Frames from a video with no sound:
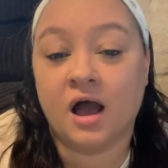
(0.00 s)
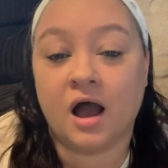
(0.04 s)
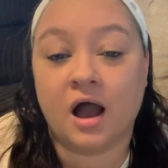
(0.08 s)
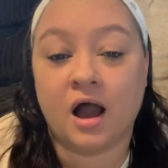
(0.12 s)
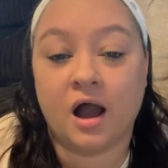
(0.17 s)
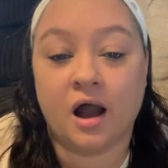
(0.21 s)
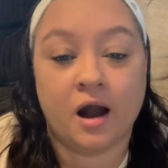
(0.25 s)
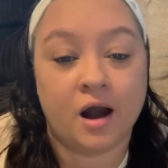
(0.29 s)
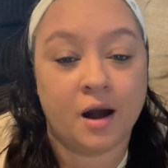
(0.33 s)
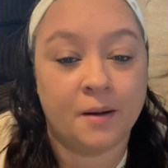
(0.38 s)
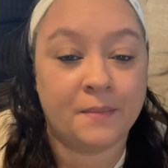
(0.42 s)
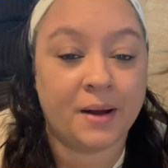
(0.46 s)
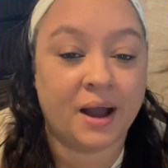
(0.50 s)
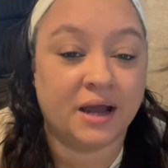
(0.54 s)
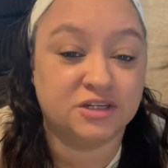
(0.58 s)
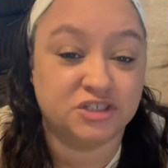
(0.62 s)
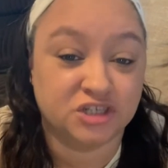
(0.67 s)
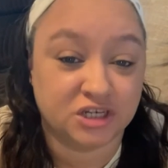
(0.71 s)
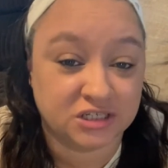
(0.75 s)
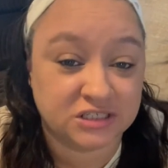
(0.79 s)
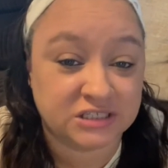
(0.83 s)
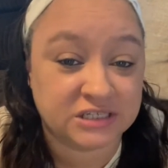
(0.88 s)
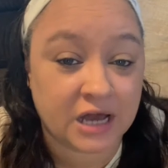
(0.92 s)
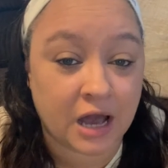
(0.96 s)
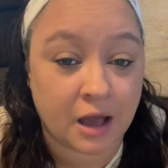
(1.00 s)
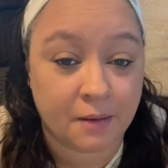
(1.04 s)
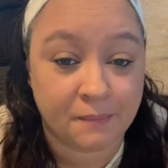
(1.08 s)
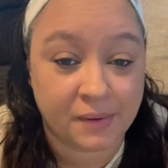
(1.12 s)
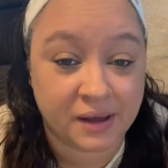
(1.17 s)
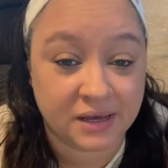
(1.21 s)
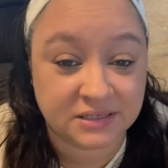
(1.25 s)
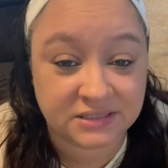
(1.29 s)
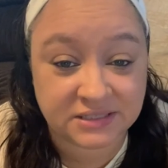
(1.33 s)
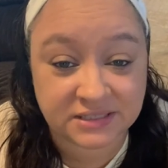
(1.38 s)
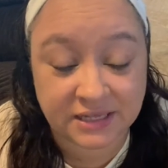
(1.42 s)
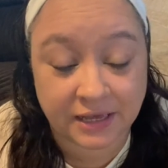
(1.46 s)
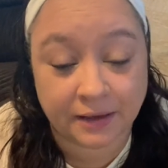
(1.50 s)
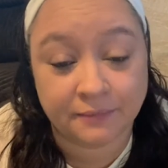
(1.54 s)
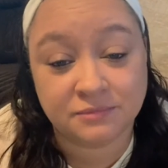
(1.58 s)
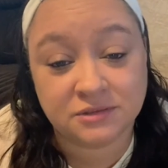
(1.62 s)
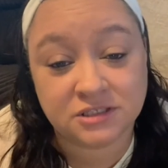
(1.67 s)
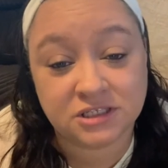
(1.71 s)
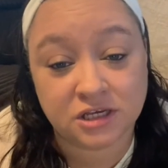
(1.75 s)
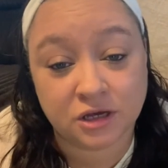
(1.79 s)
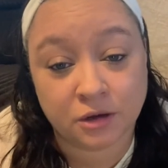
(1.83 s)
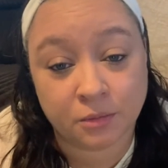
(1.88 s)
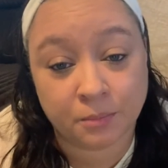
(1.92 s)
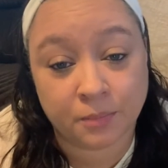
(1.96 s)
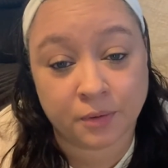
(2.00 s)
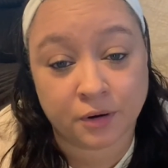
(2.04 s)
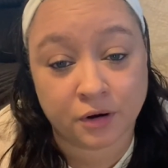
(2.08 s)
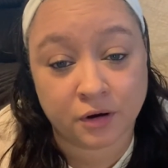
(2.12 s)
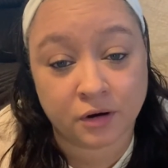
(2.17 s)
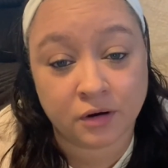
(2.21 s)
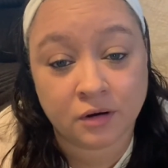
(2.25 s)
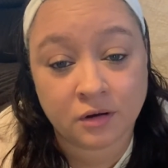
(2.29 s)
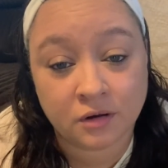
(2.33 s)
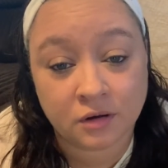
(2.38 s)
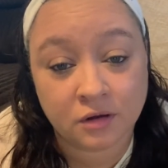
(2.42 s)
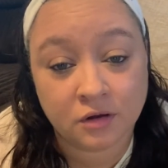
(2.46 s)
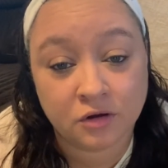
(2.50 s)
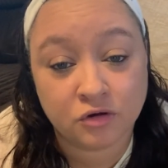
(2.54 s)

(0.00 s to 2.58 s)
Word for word: Um, I just got my September